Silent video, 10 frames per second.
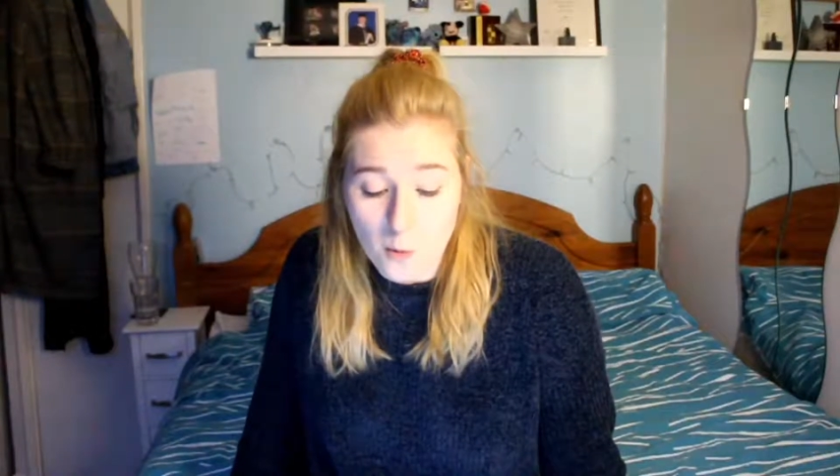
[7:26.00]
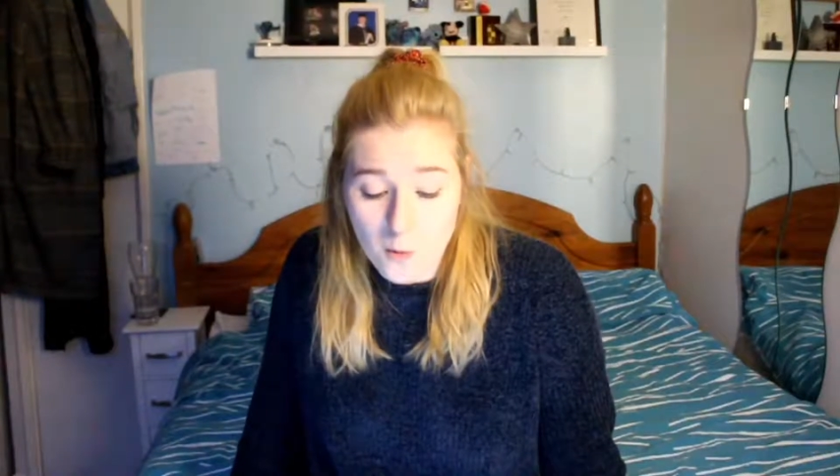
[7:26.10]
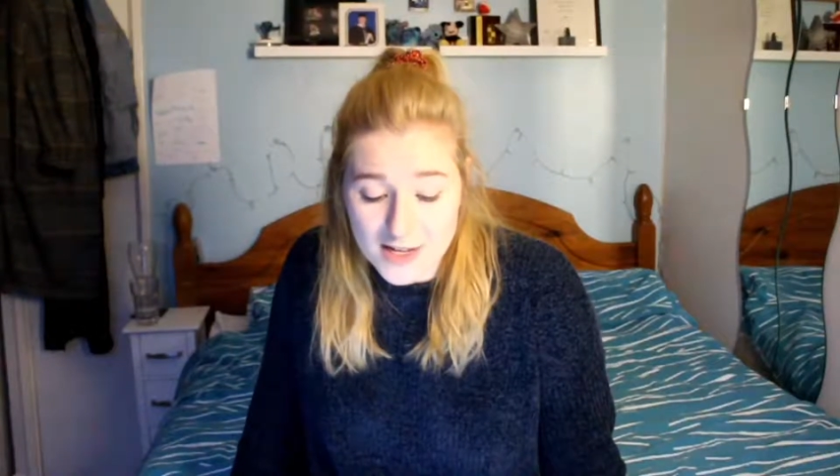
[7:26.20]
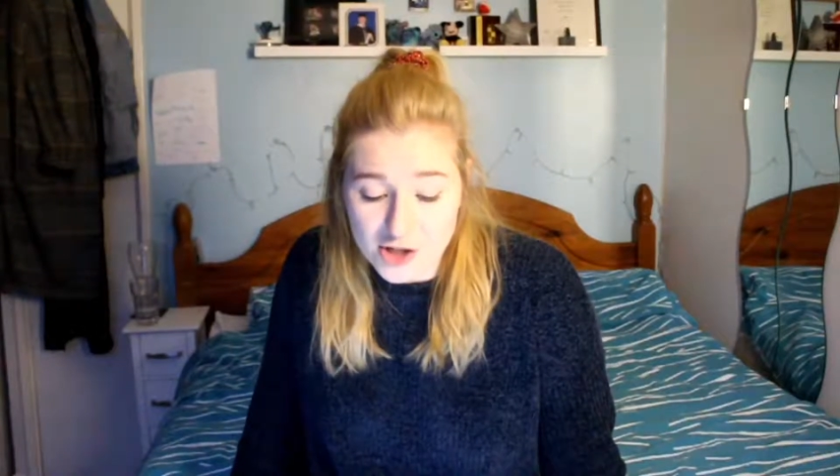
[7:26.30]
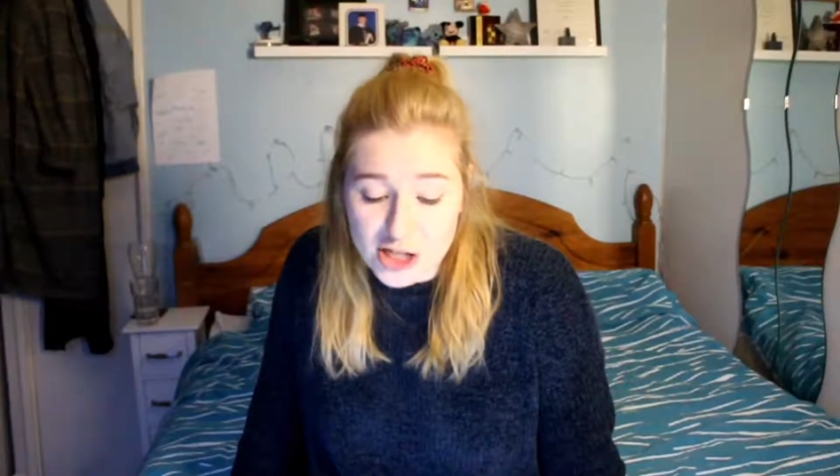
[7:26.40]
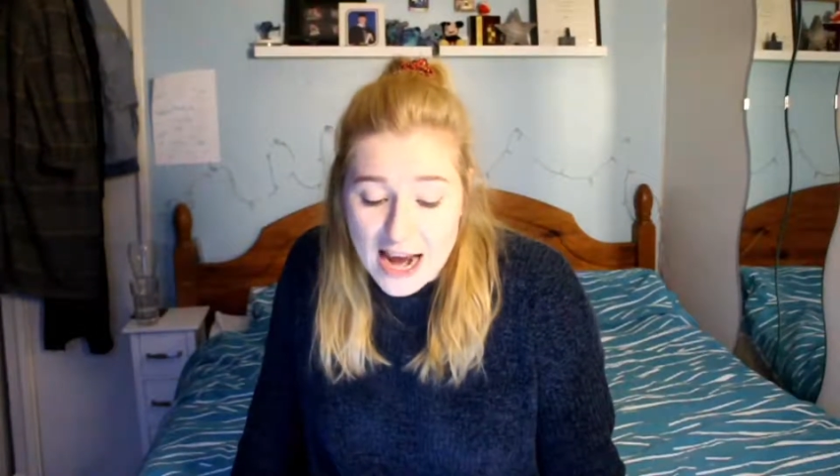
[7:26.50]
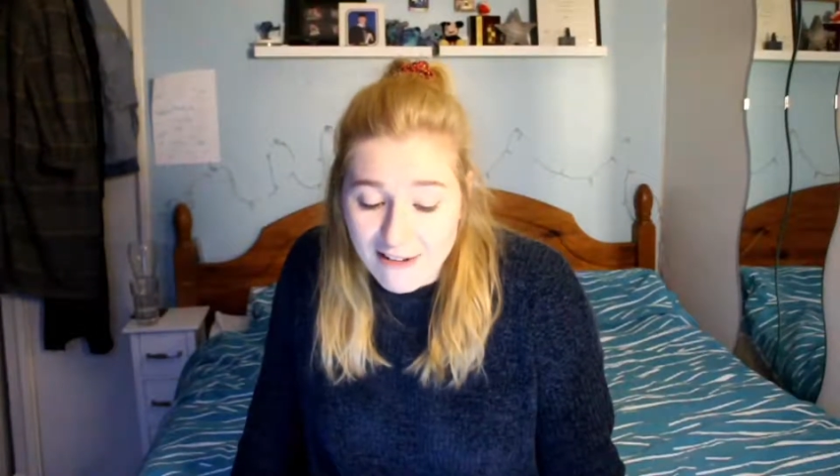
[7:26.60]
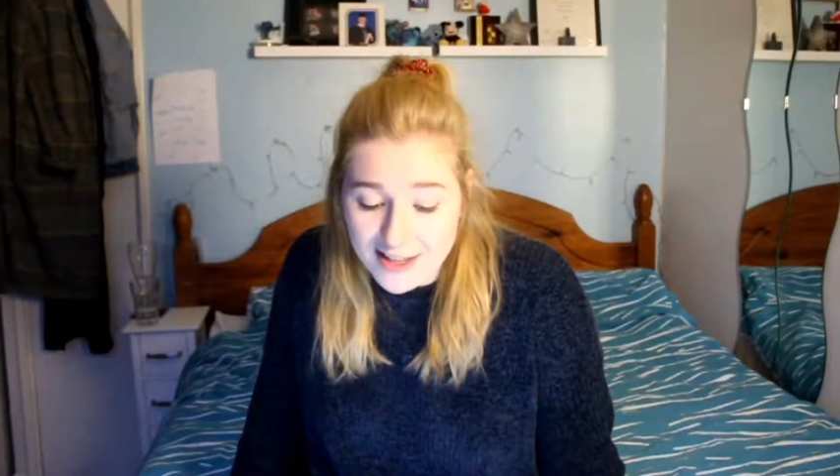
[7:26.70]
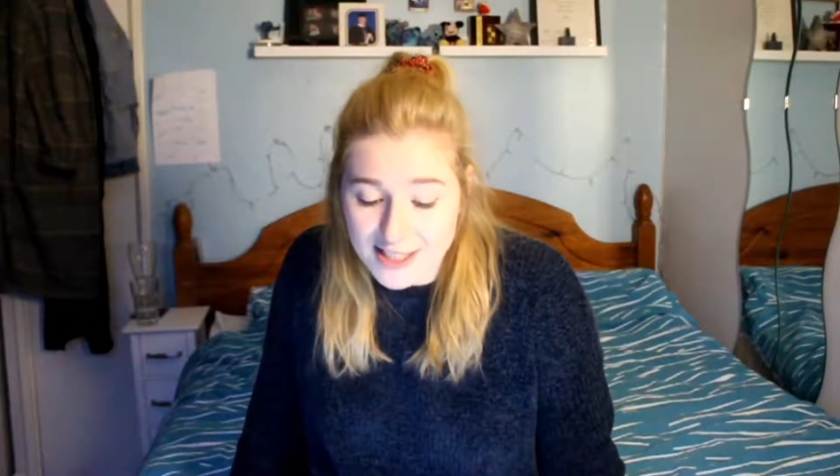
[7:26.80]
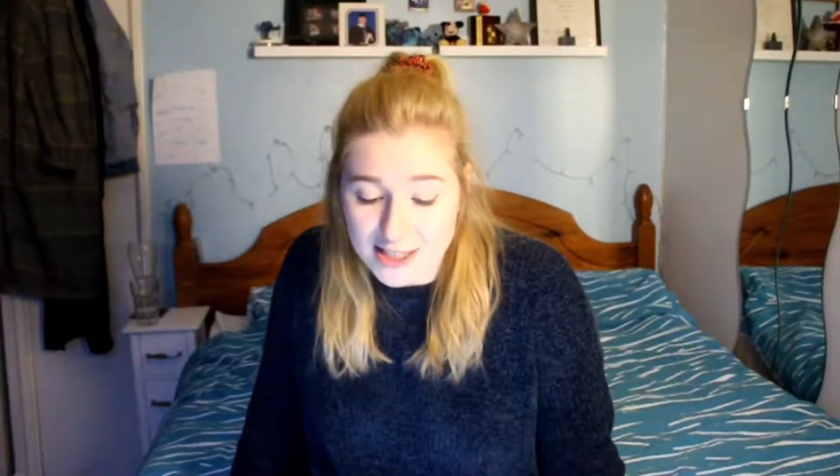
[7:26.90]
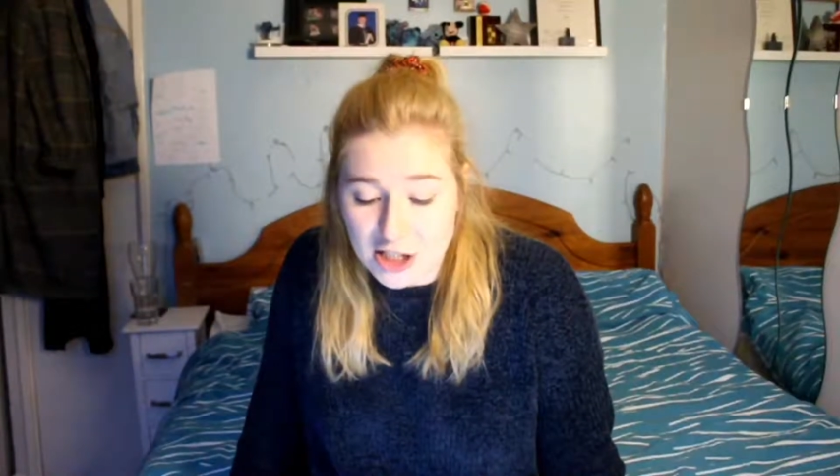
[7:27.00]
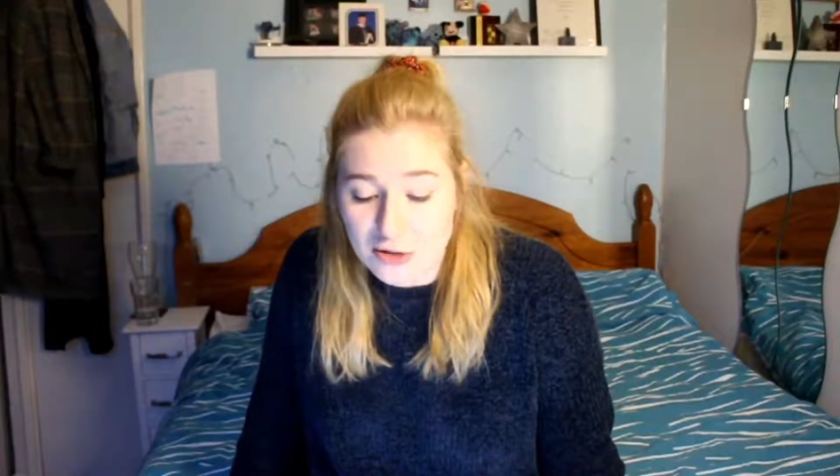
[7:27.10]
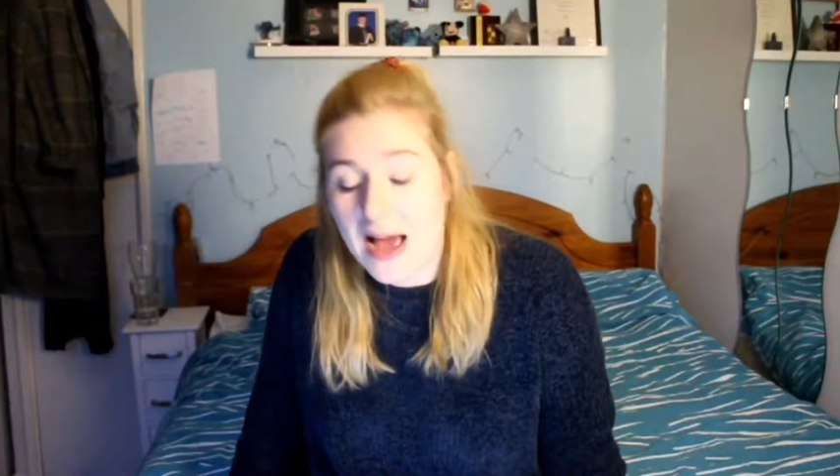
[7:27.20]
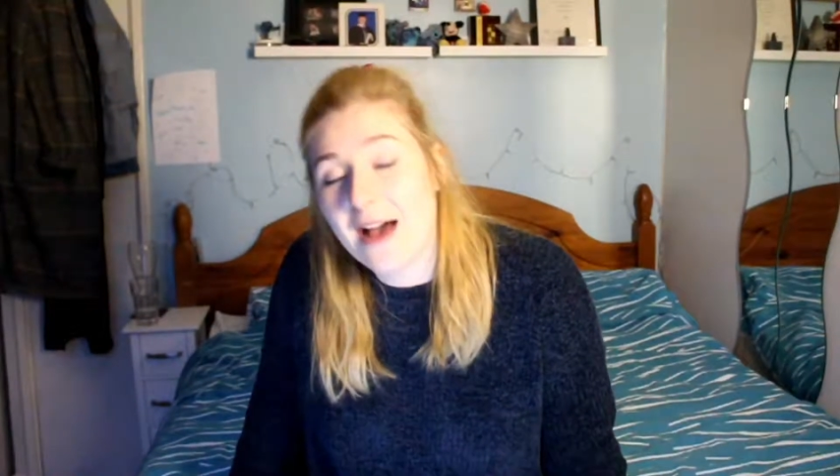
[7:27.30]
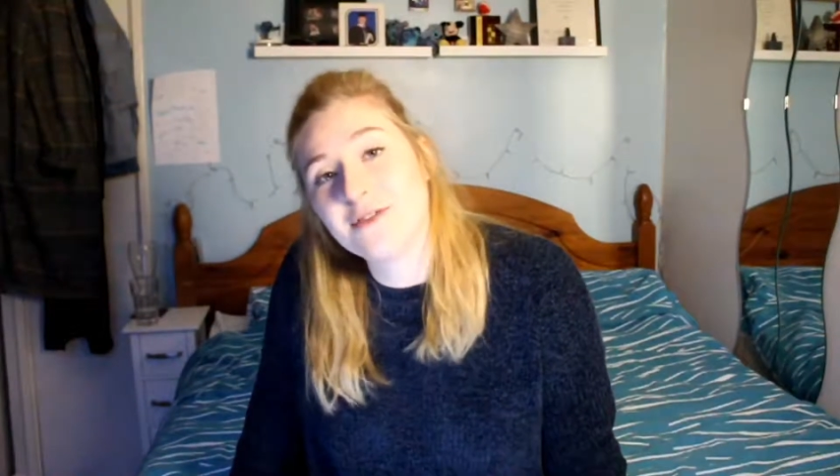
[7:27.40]
which character do
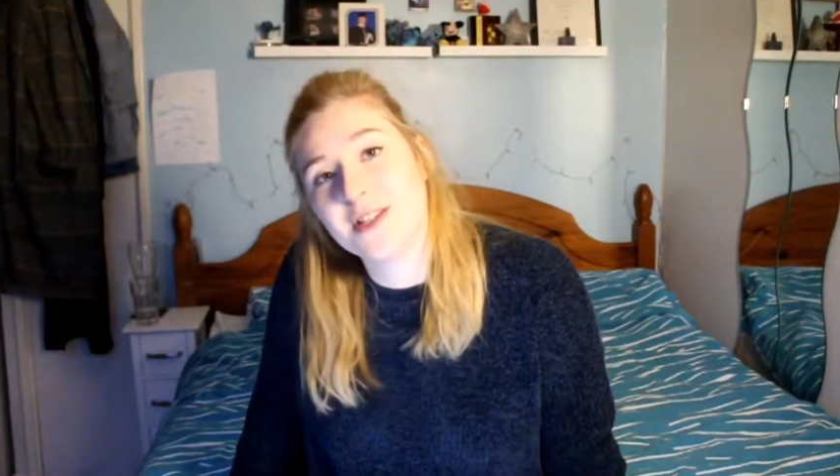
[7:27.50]
you have